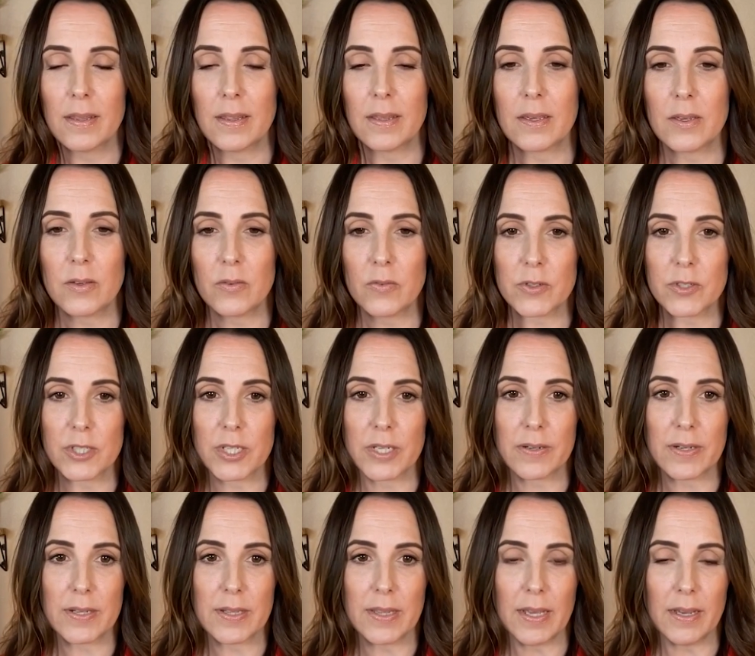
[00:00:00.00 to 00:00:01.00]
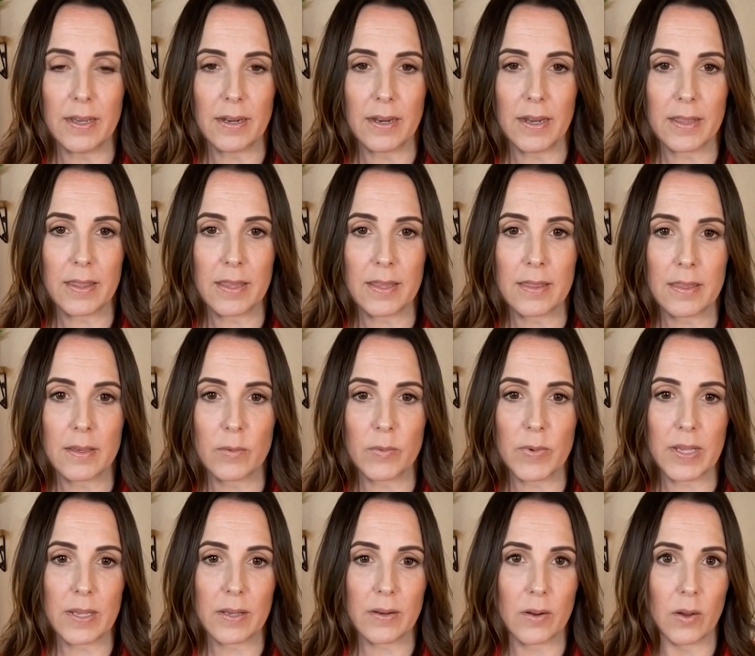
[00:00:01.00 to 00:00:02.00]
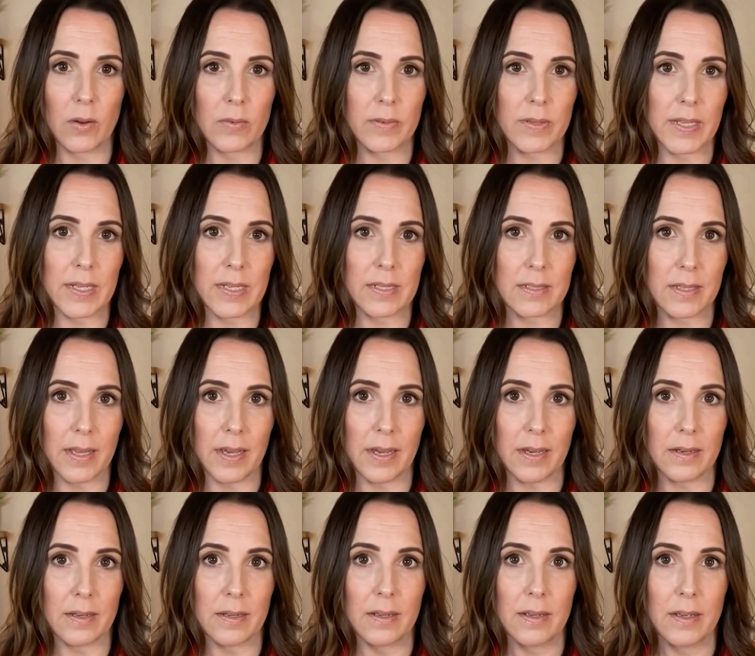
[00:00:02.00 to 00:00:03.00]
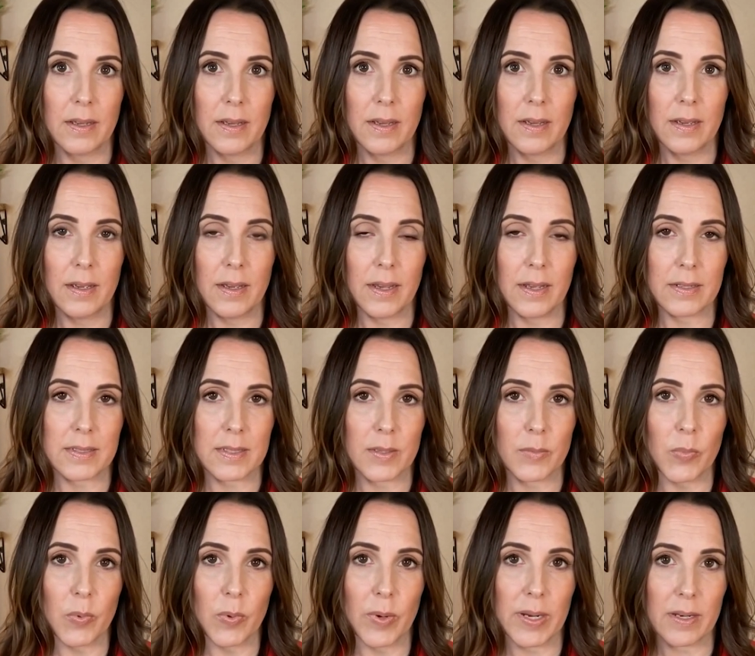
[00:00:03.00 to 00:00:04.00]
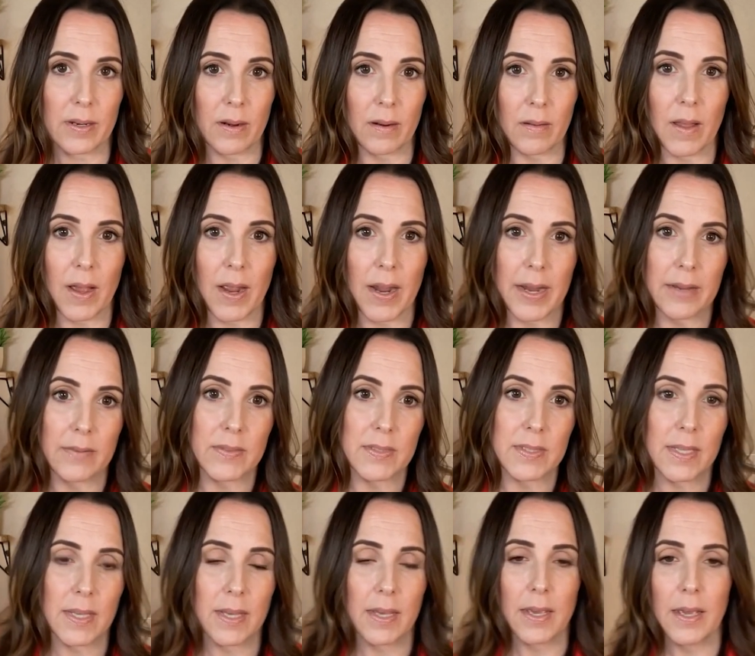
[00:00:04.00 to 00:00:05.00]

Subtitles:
Thank you for sharing that. I think that we can all relate to that at some point in our lives.